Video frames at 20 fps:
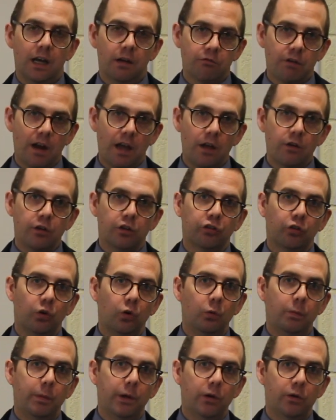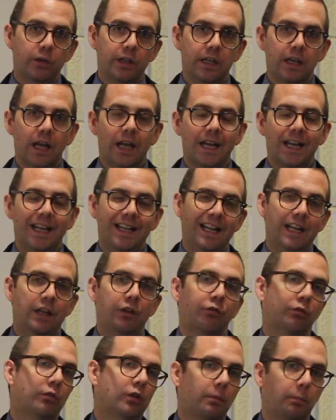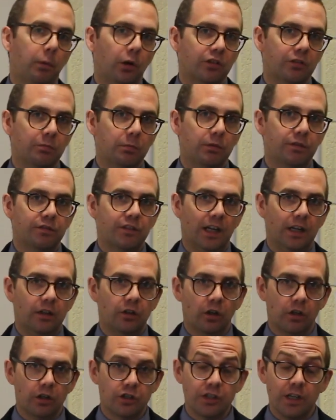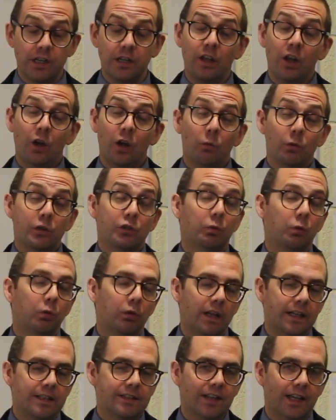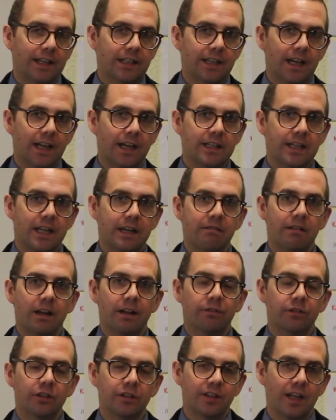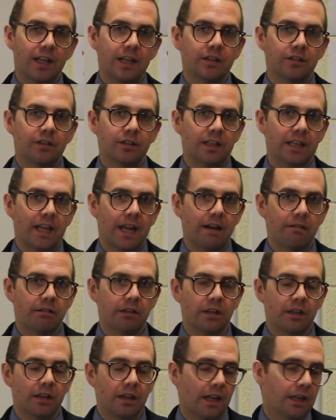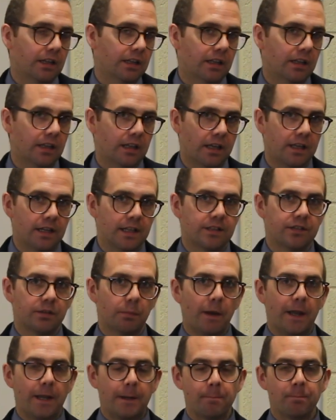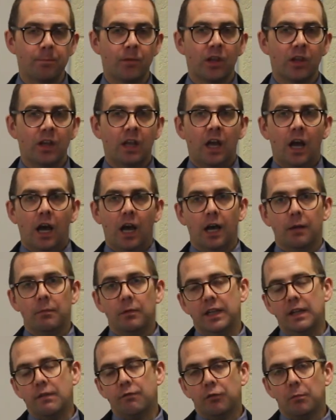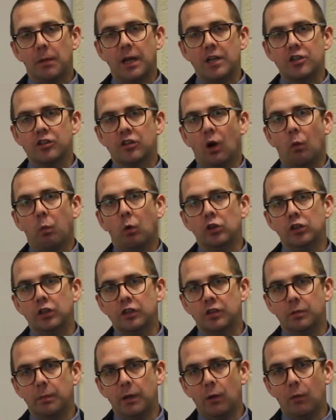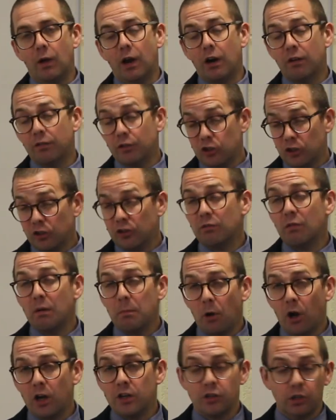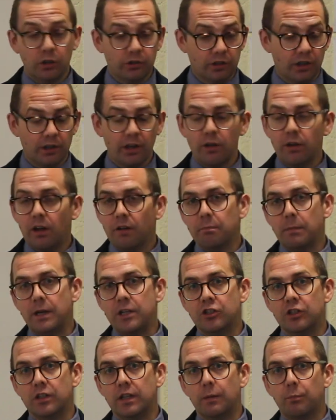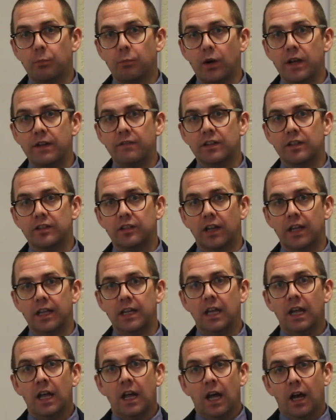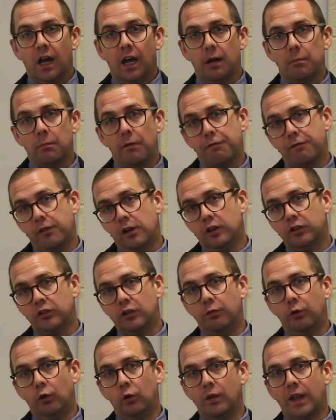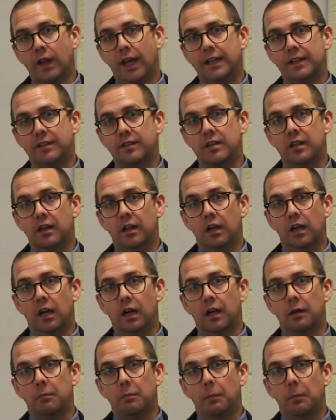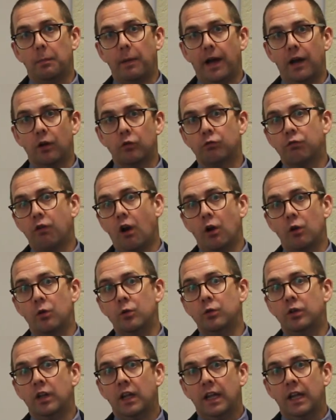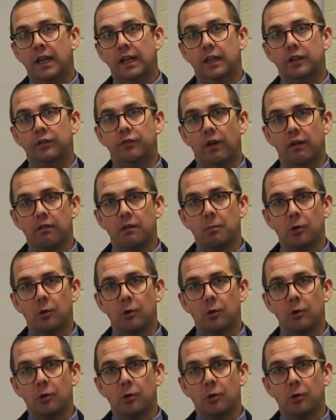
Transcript: round the school building, and then in through the bottom of technology, which will then take our Year 11s into the area that they need to be. The information I want you to be aware of, and just to remind you, because I know that I've mentioned it previously, first of all, that is that Pound Road is very